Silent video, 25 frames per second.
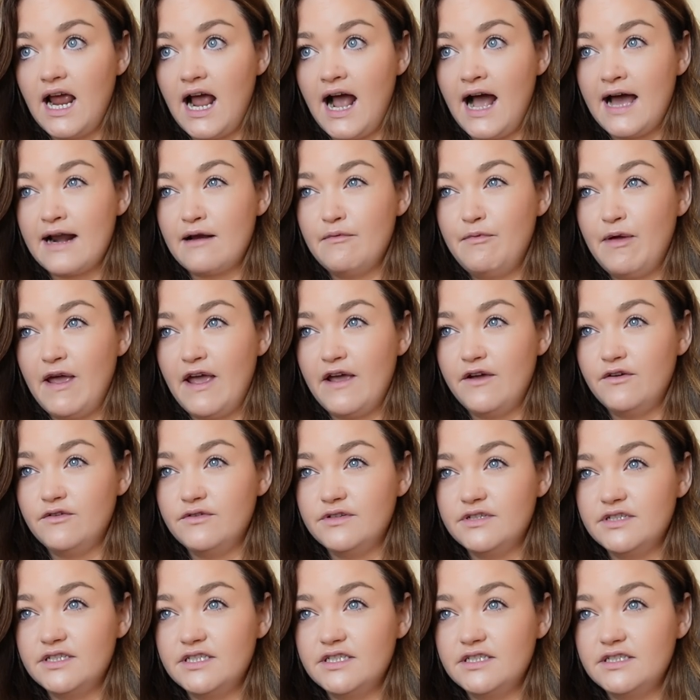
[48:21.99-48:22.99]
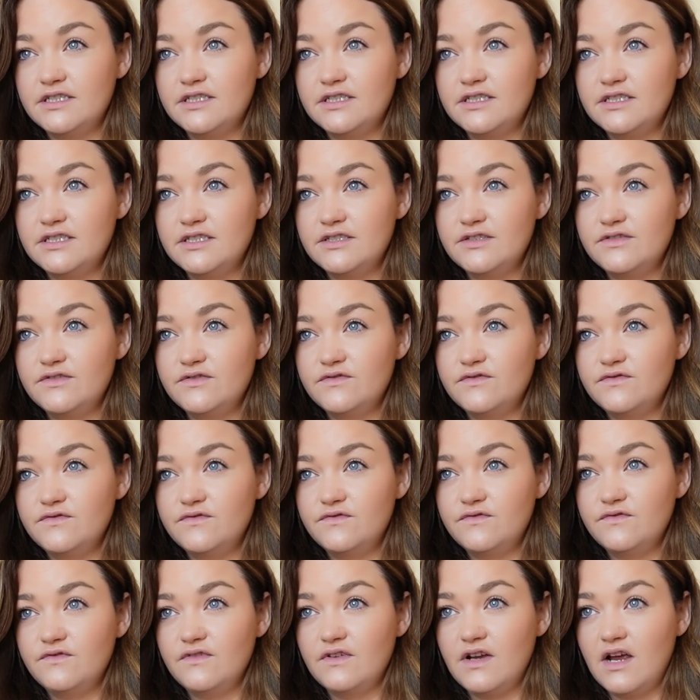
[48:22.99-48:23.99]
at about
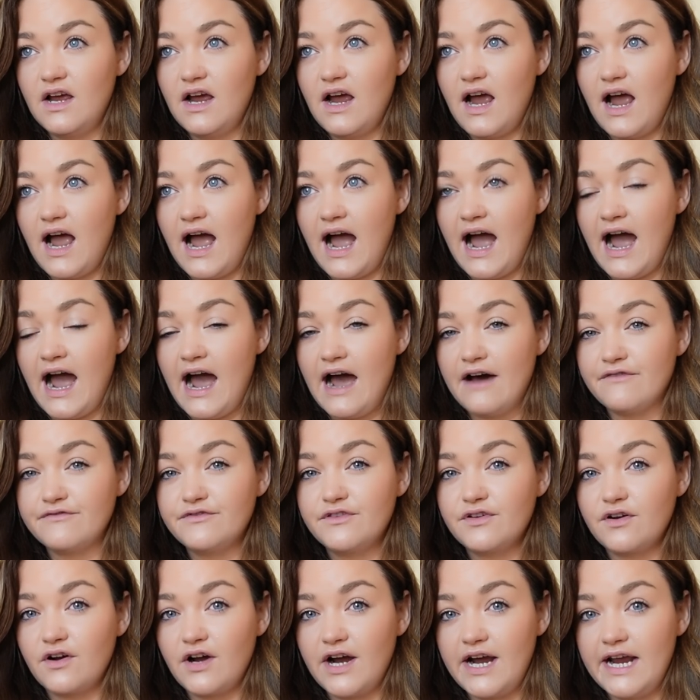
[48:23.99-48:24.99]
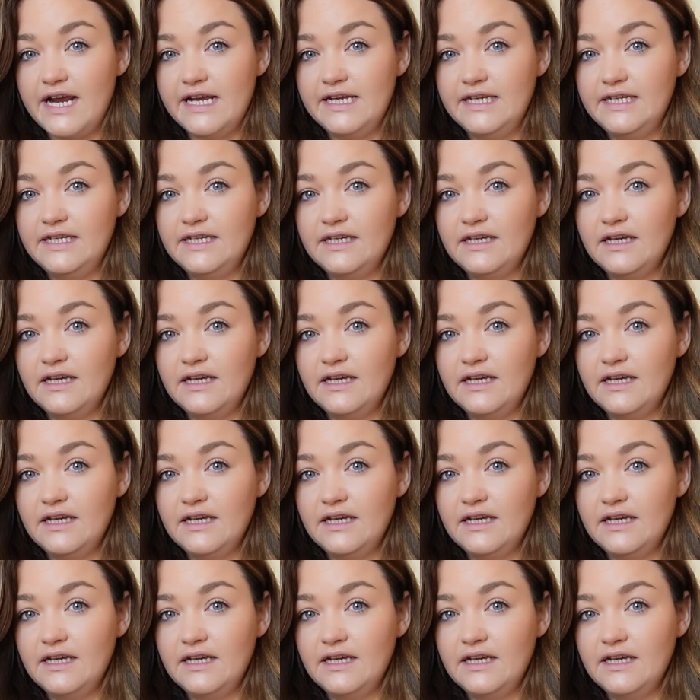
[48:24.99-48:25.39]
half three